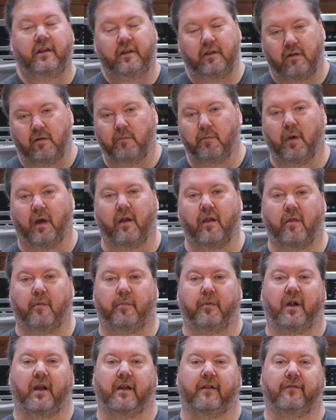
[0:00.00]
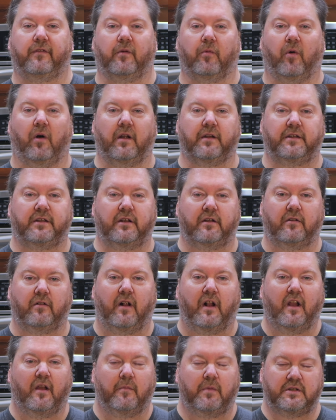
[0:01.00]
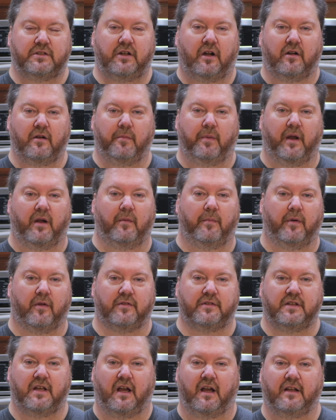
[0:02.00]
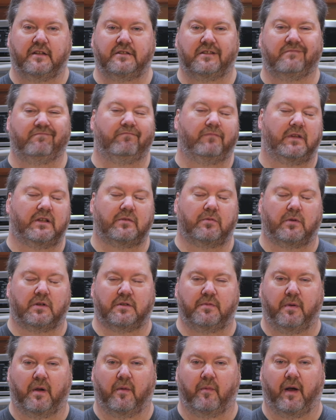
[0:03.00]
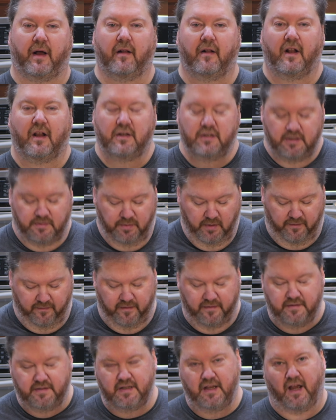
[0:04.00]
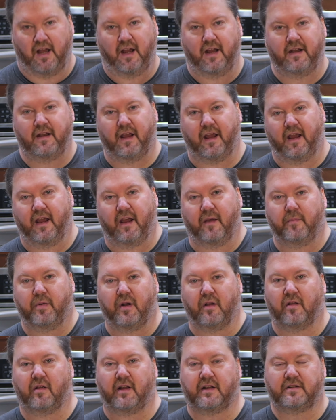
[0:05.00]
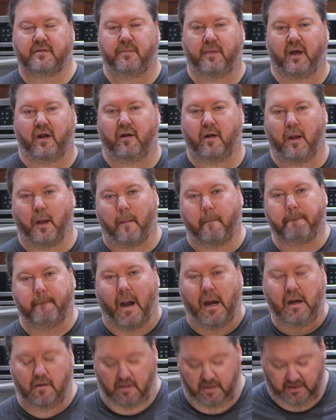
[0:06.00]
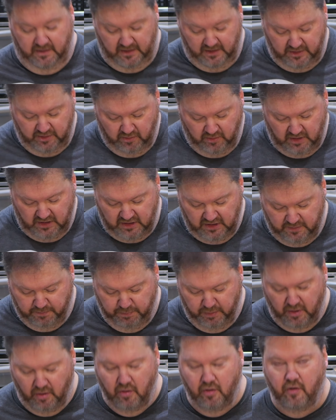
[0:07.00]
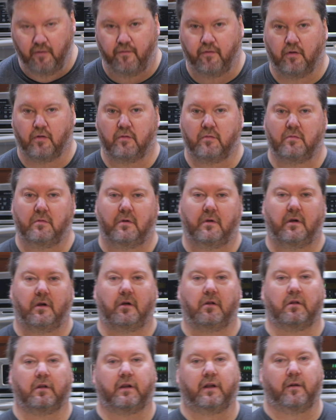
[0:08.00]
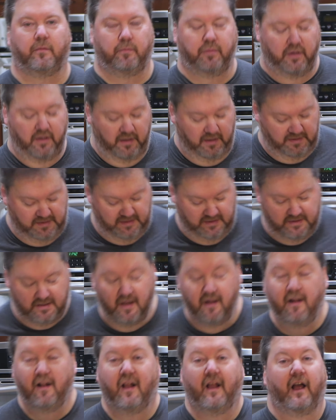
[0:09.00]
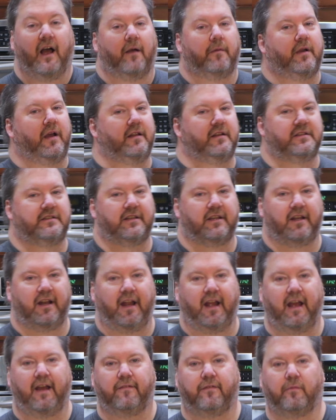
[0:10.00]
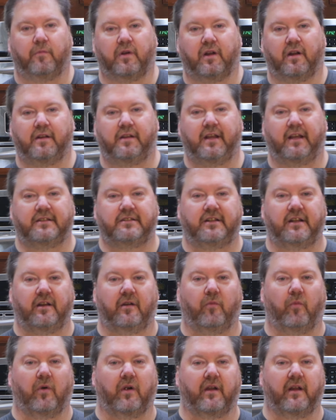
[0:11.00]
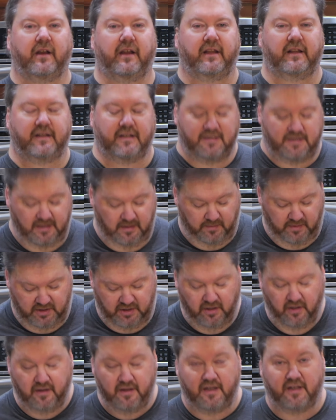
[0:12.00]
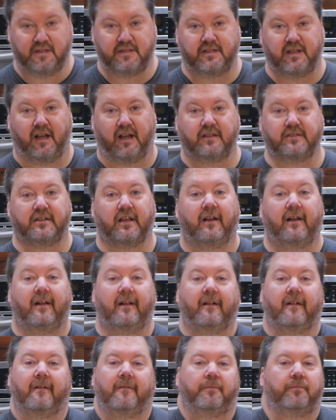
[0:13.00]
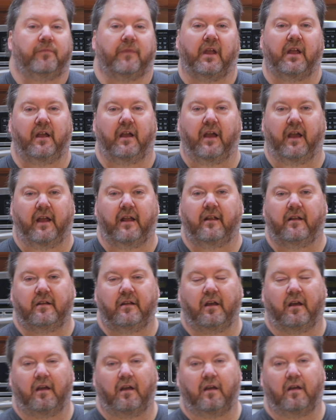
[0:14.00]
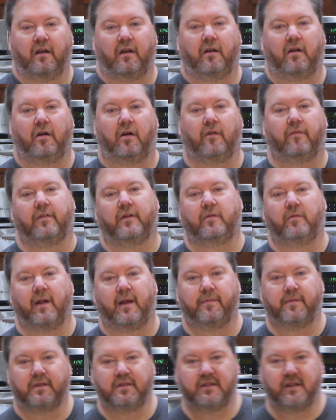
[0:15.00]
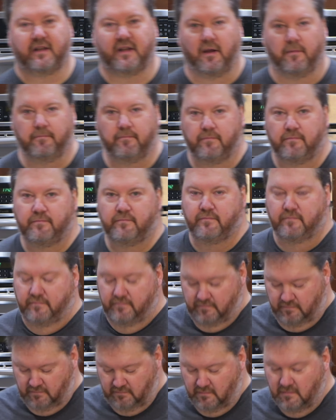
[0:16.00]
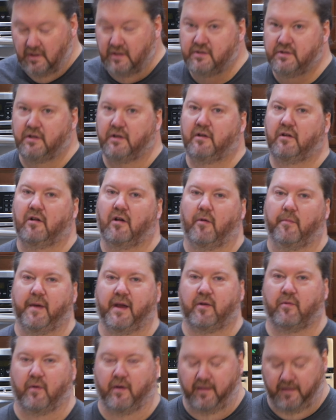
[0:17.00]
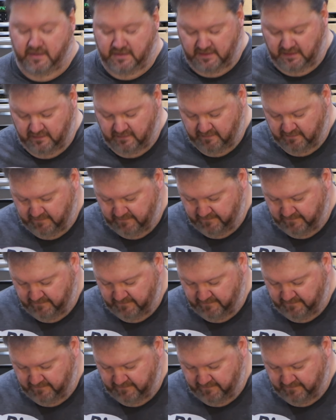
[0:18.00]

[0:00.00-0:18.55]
You can butter the bread if you want to, but it's hard to butter both sides. This works pretty well. Just move over to the side and put a little extra butter in there, and then you get this beautiful, oh, look how pretty this is. I'm cutting this thing in half and we're gonna taste it. We're gonna eat this thing. I'm gonna show you the insides and uh, hopefully wrap this thing up. so you can go make one of these.